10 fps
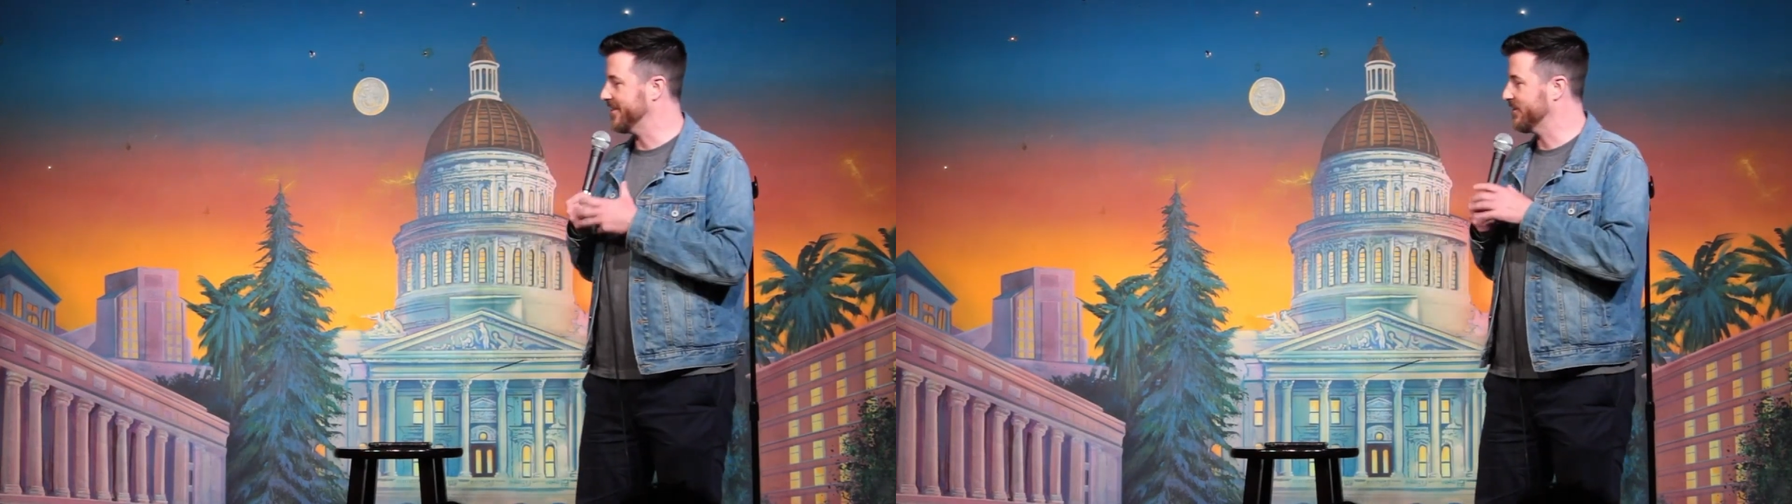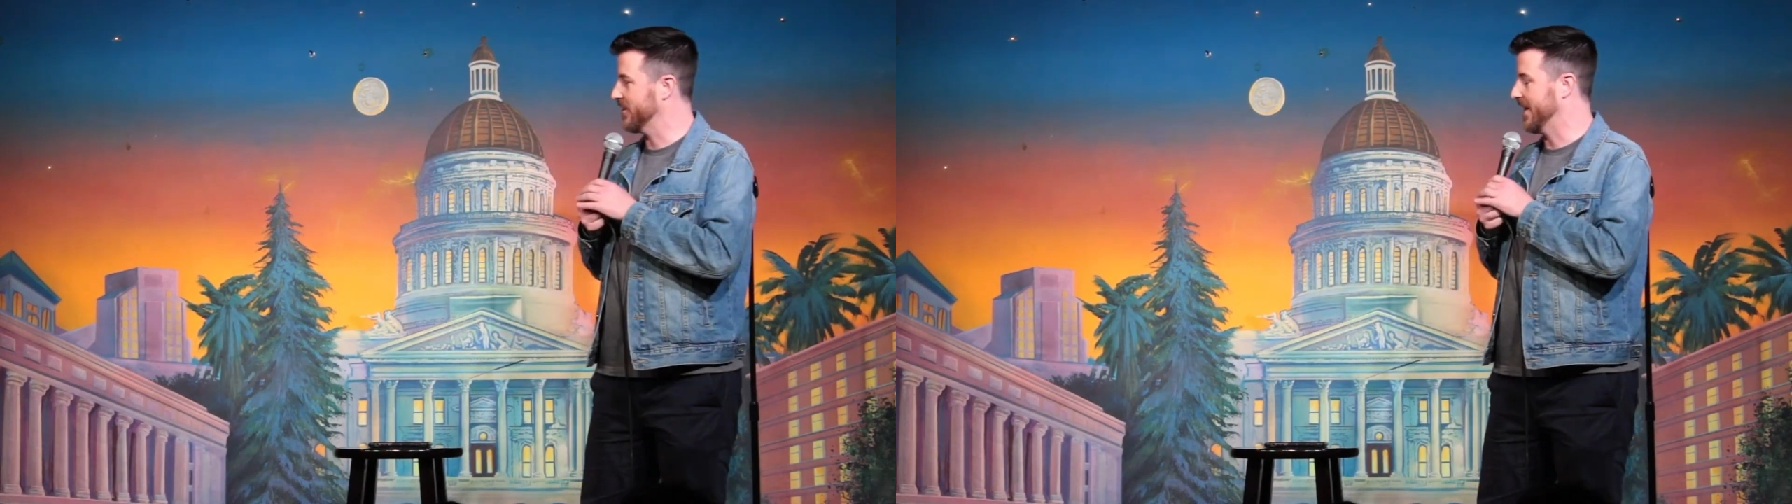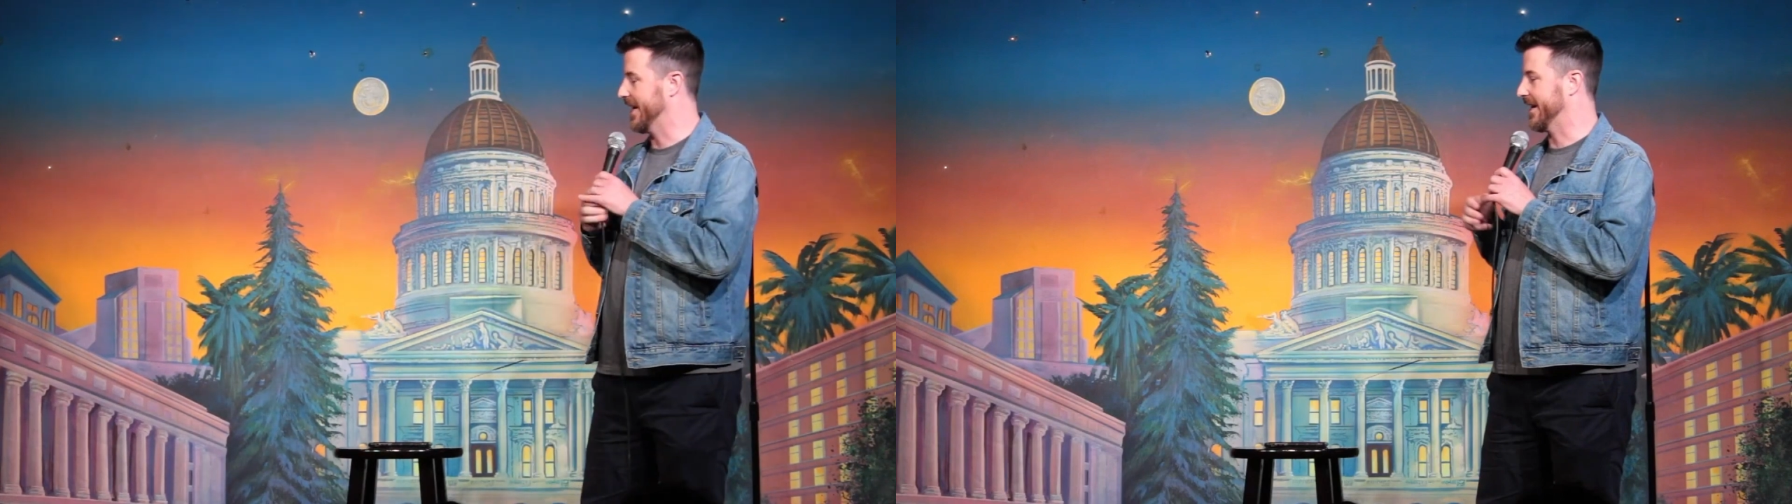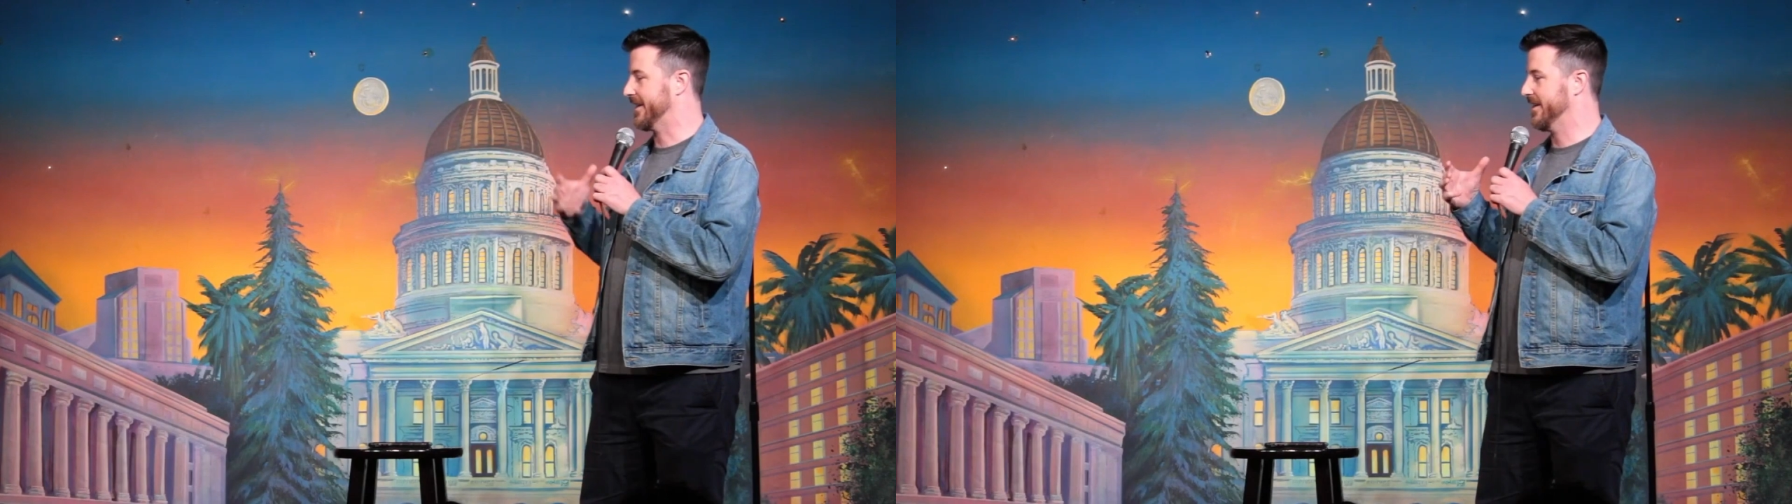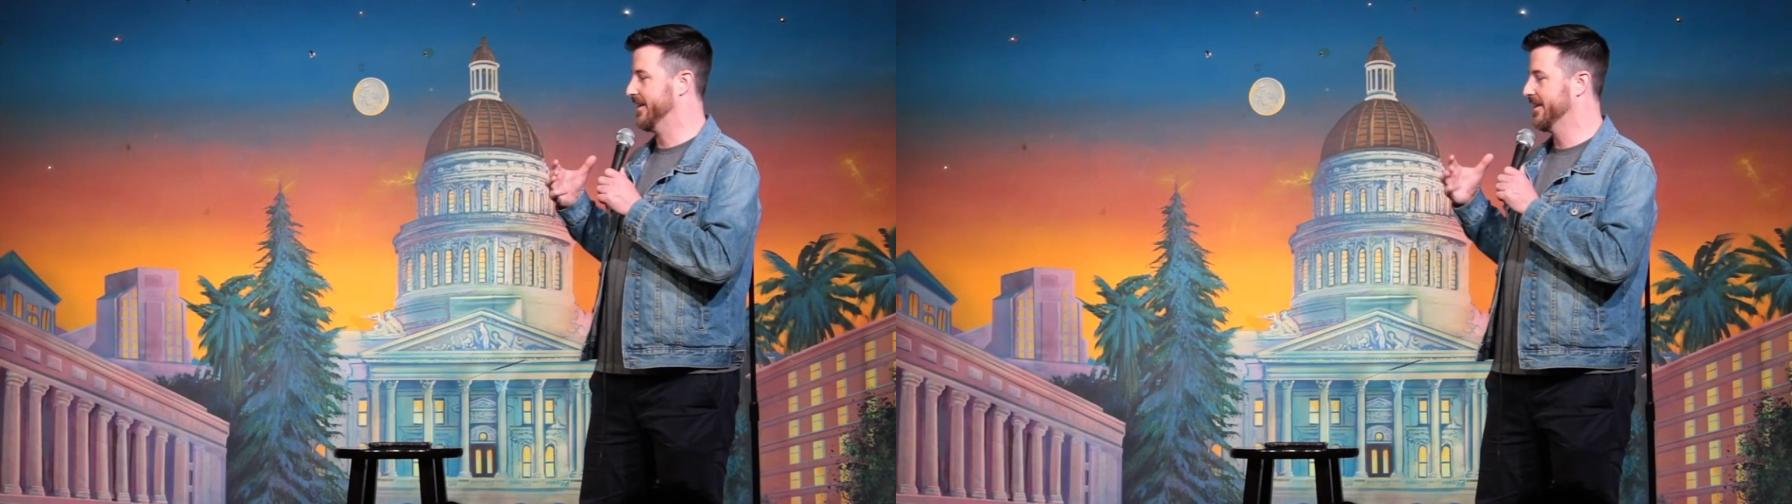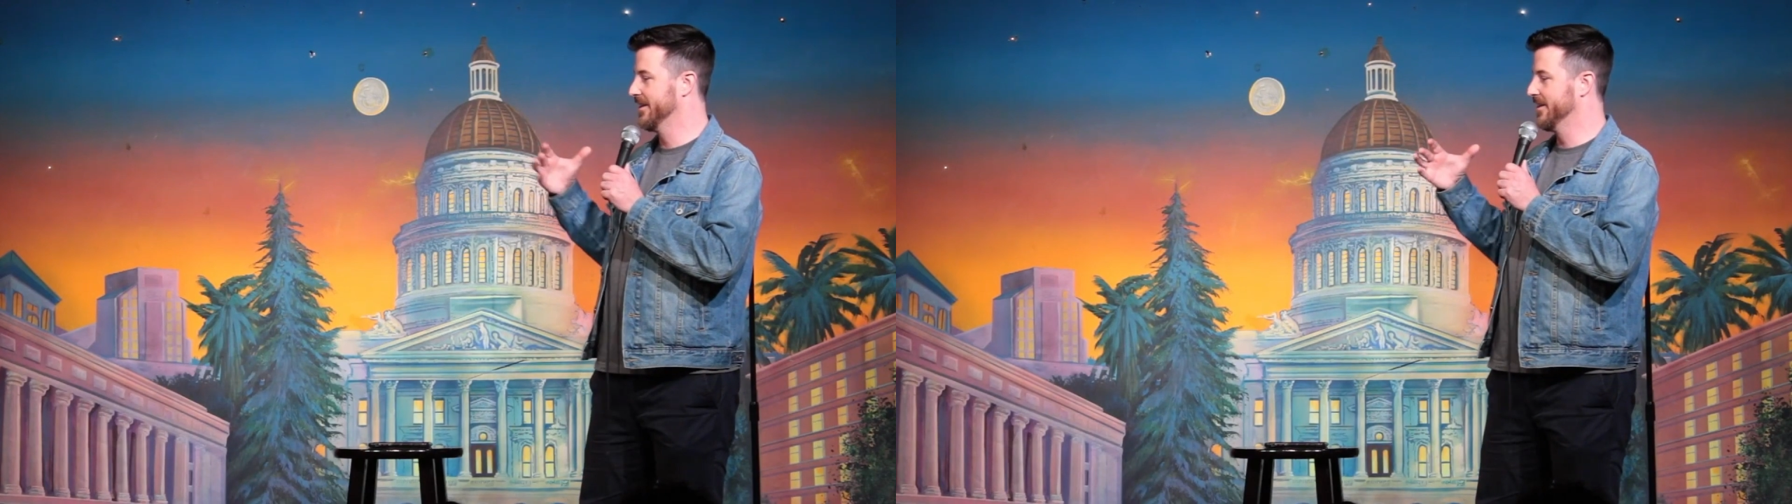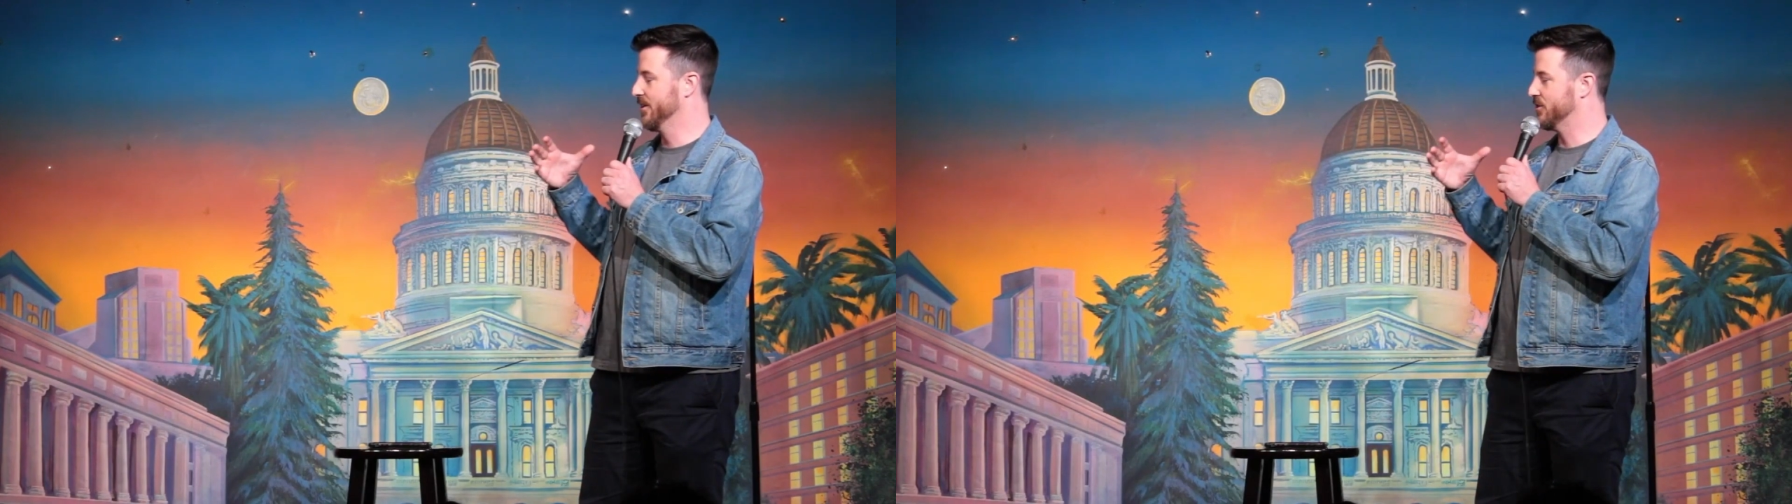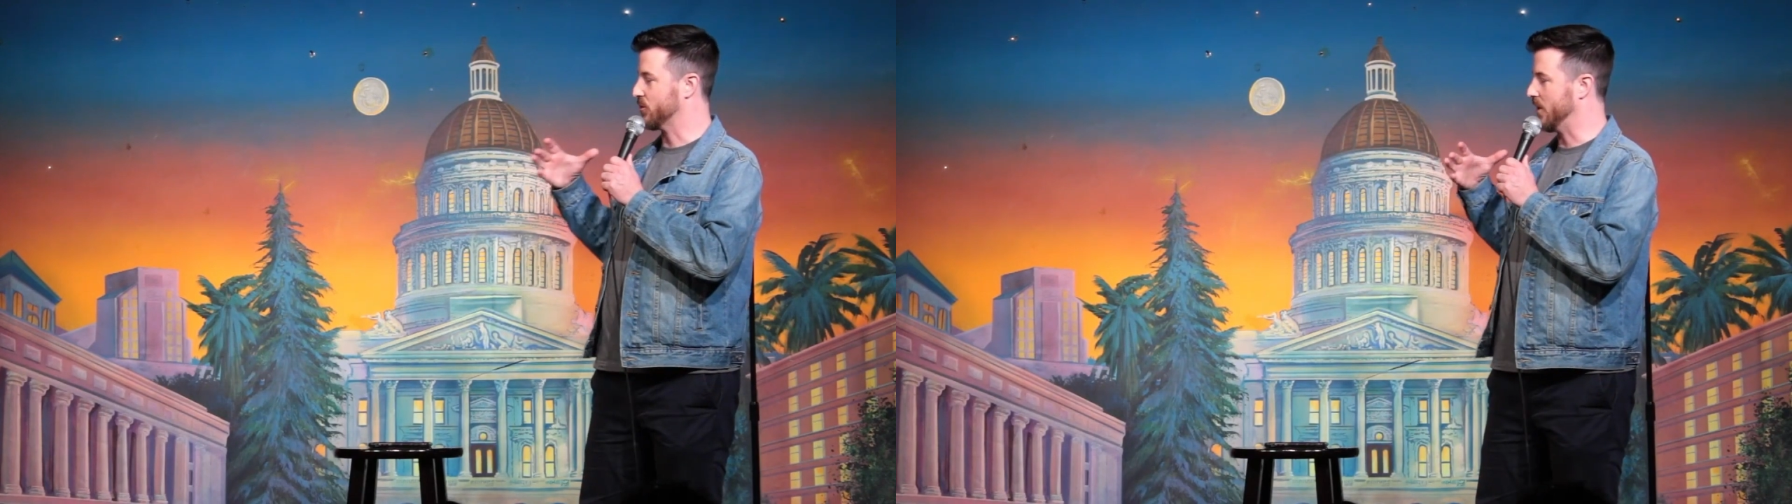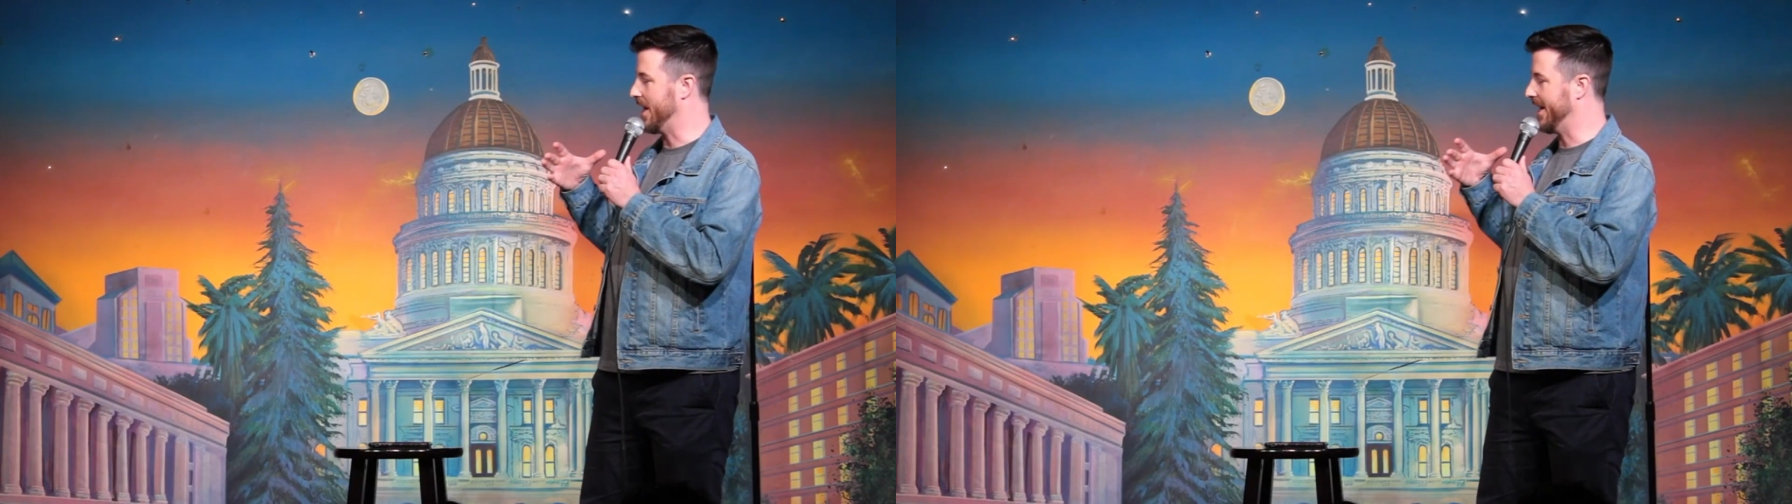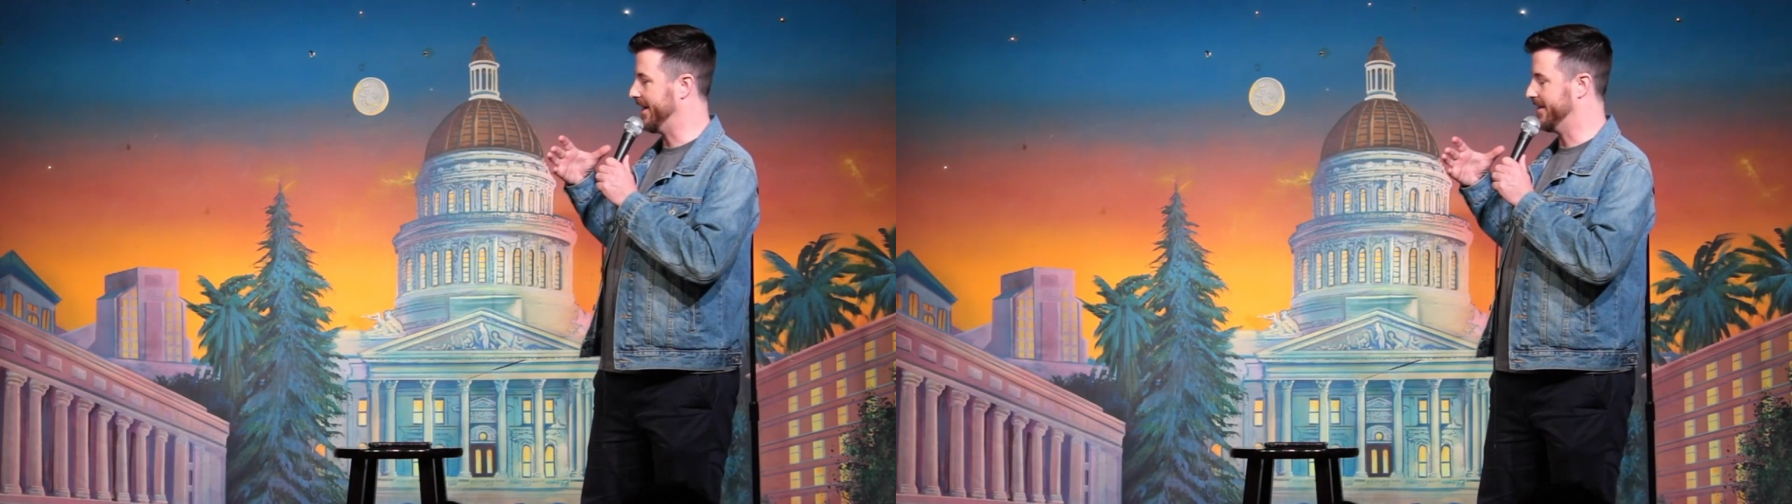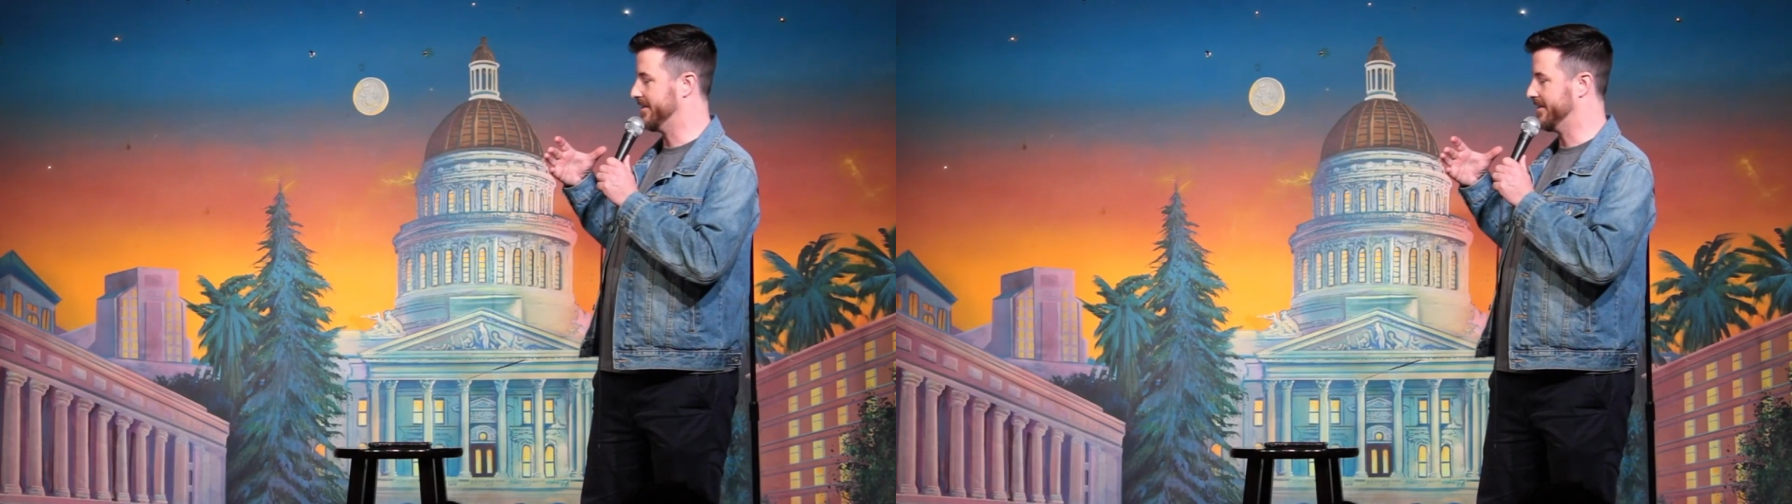ever like try